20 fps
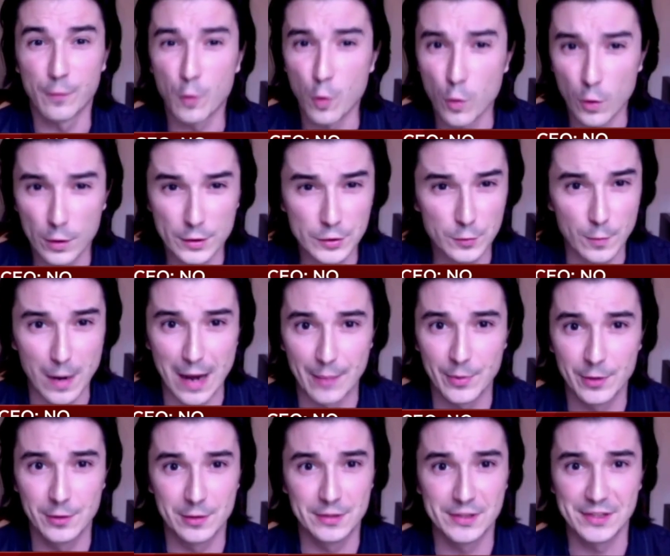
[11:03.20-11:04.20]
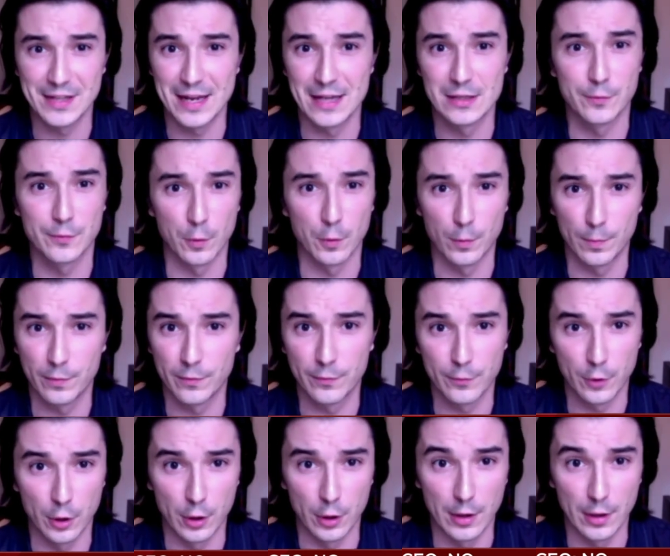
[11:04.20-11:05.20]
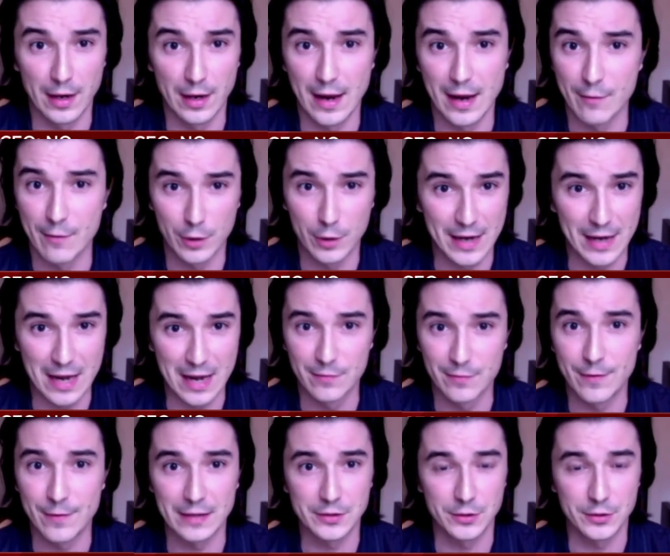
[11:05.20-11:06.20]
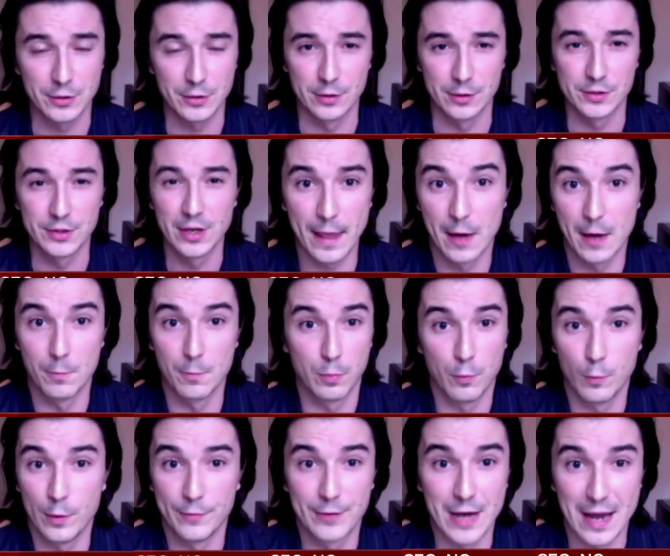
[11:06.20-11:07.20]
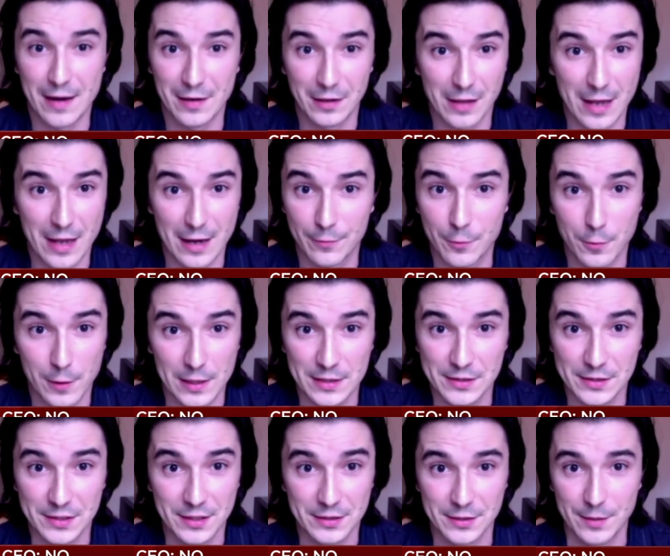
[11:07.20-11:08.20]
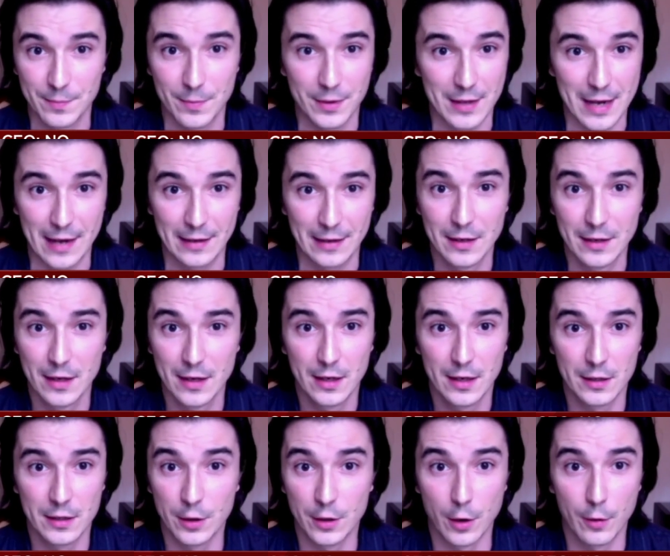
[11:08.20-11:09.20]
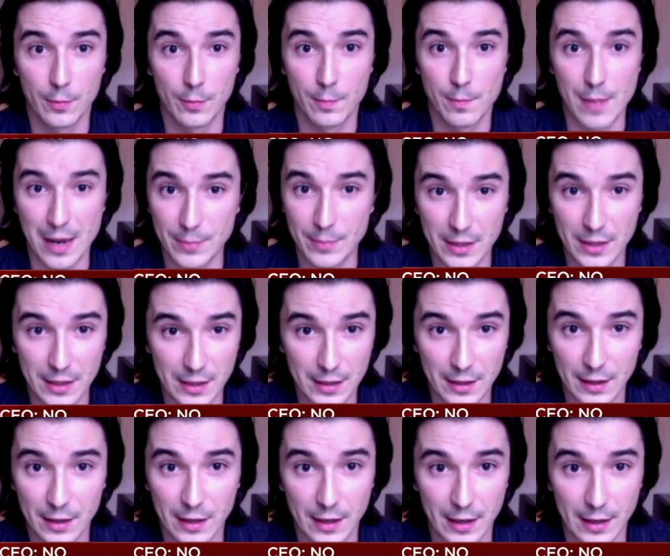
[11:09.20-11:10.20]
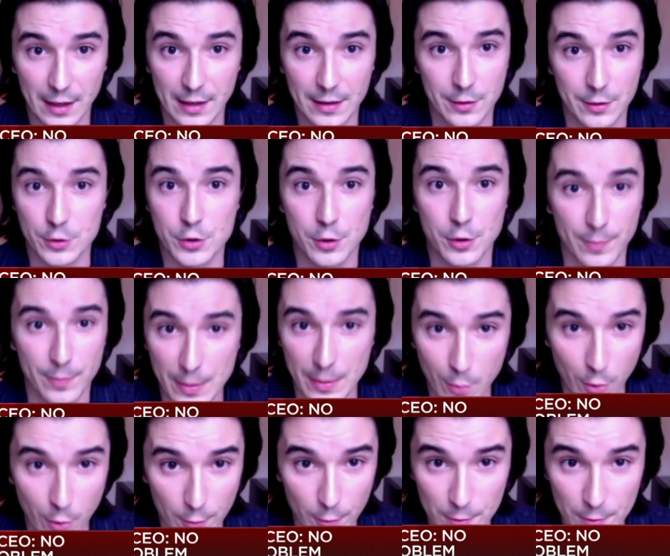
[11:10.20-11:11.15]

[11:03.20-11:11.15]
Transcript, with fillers: course, Robinhood stands for, for everyday investors. And we've gotten a lot of criticism that, you know, maybe uh, there should be more